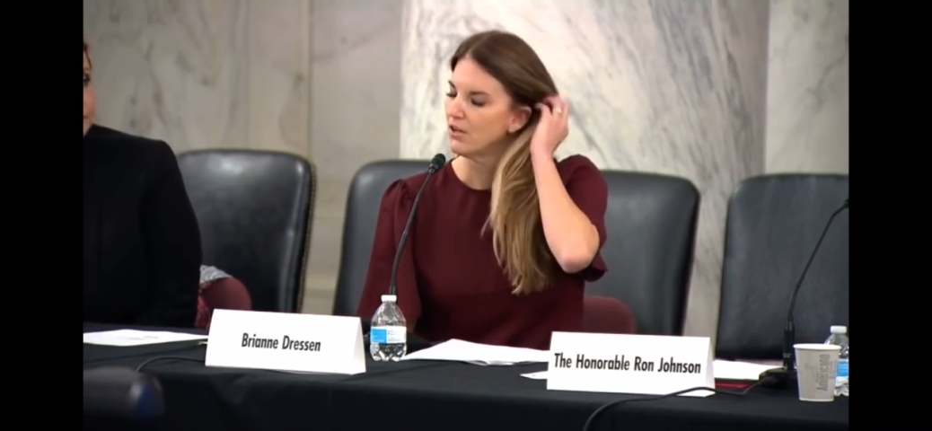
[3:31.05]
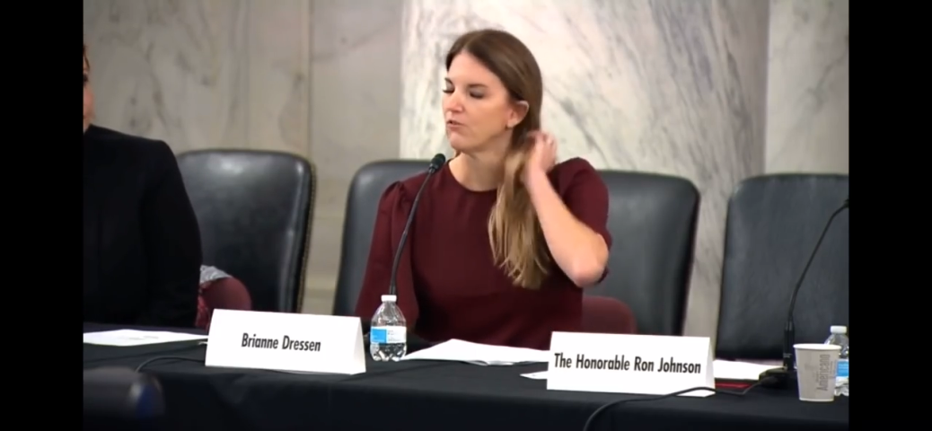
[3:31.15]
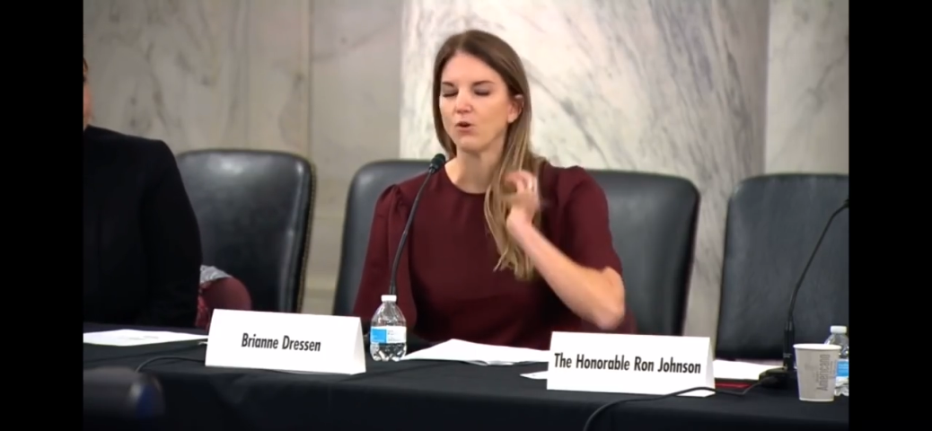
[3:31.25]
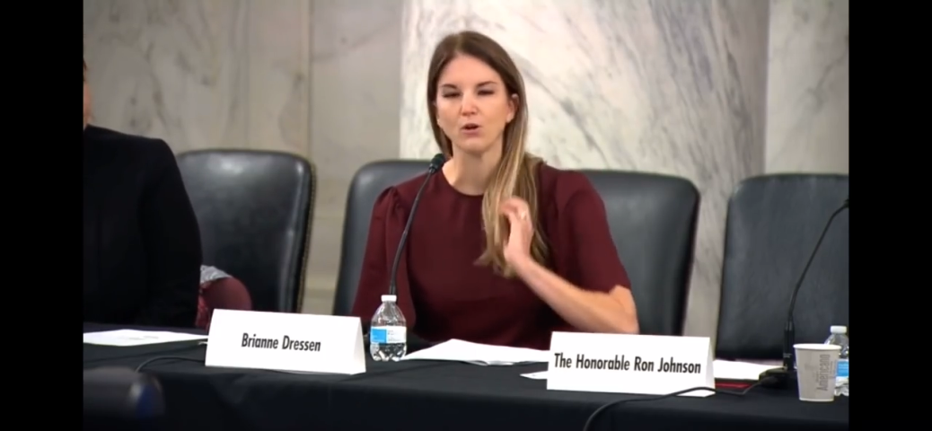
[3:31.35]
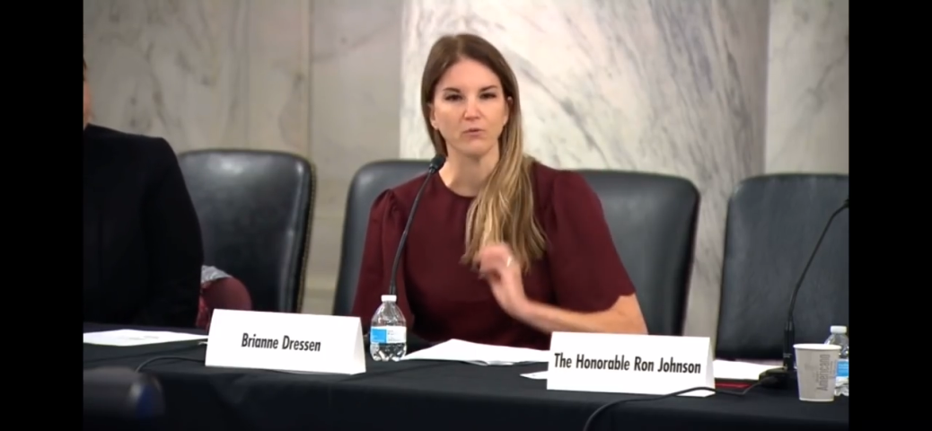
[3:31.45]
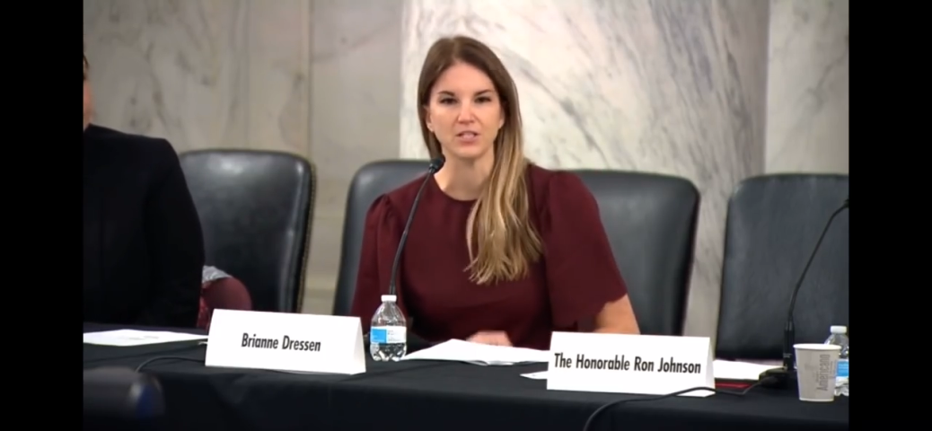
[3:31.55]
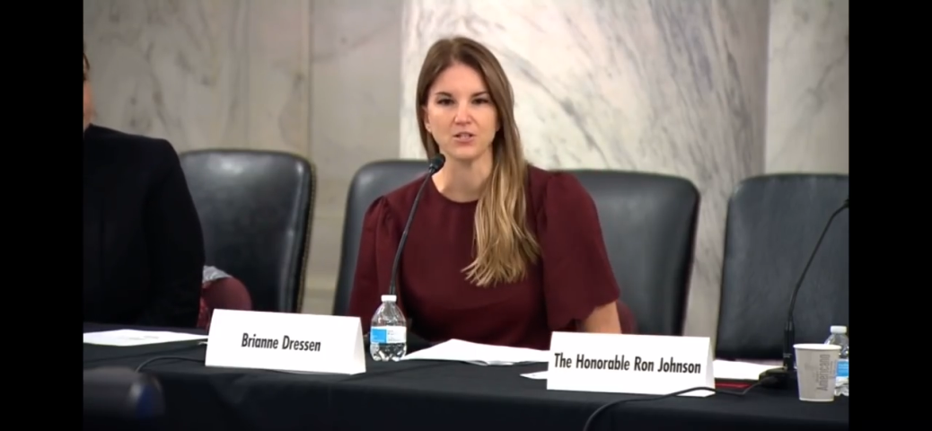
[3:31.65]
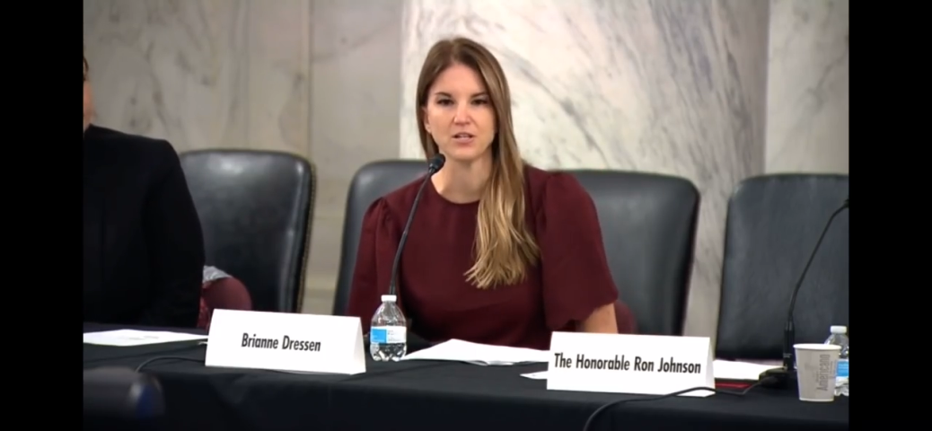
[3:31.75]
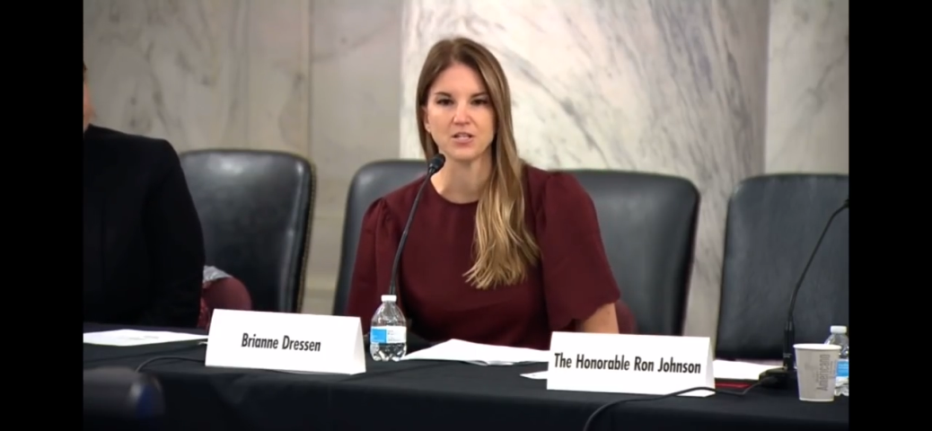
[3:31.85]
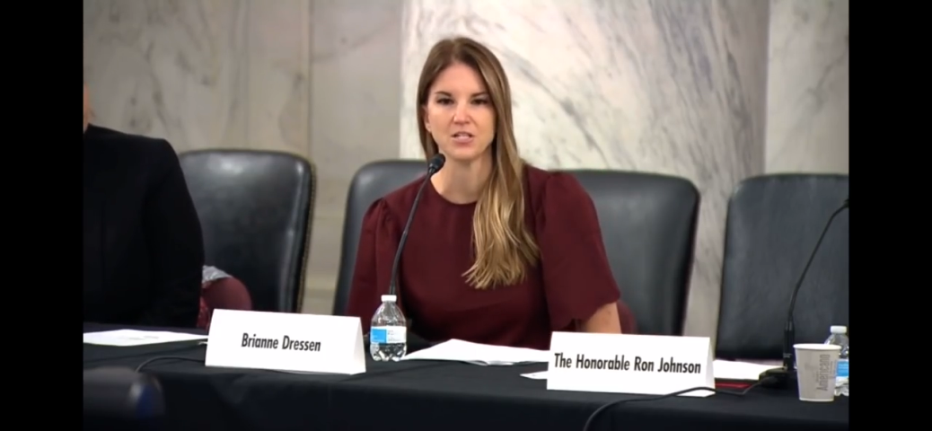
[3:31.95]
for
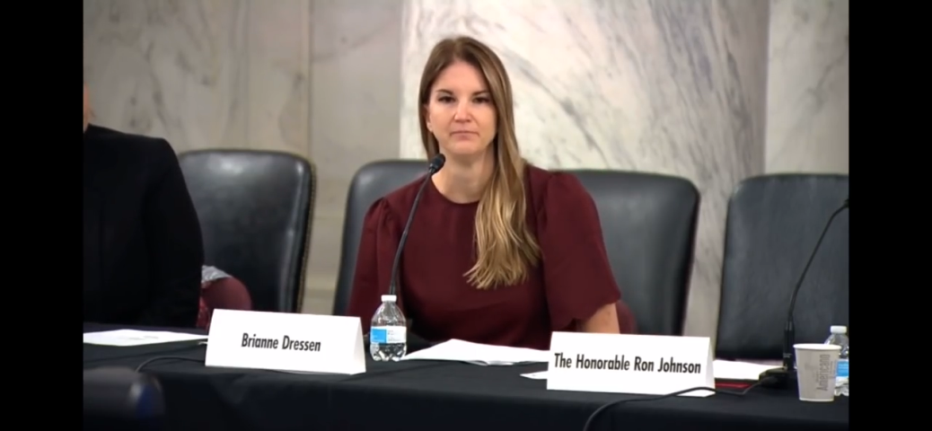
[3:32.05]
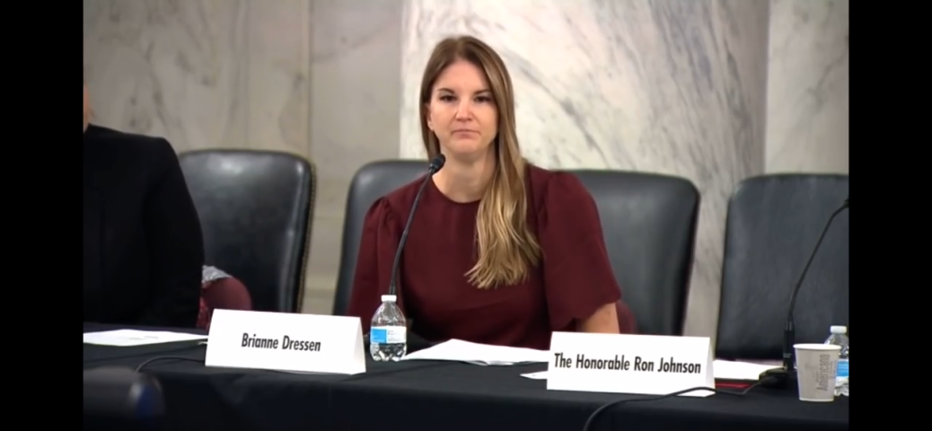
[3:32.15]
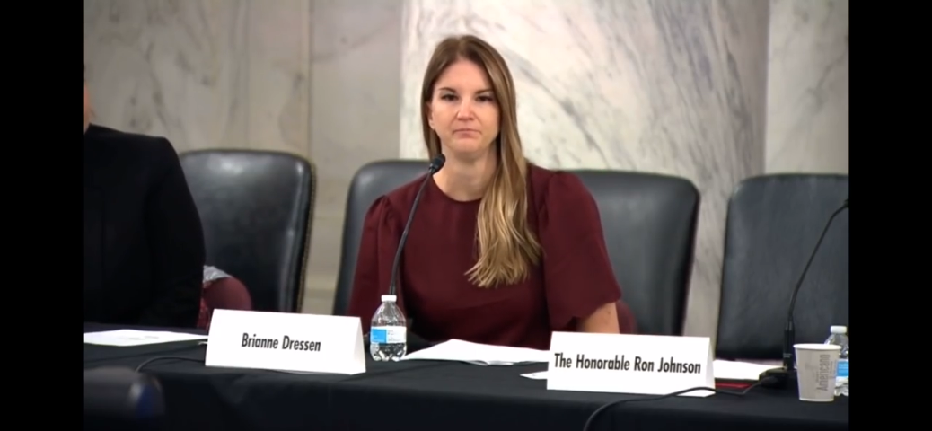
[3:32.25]
research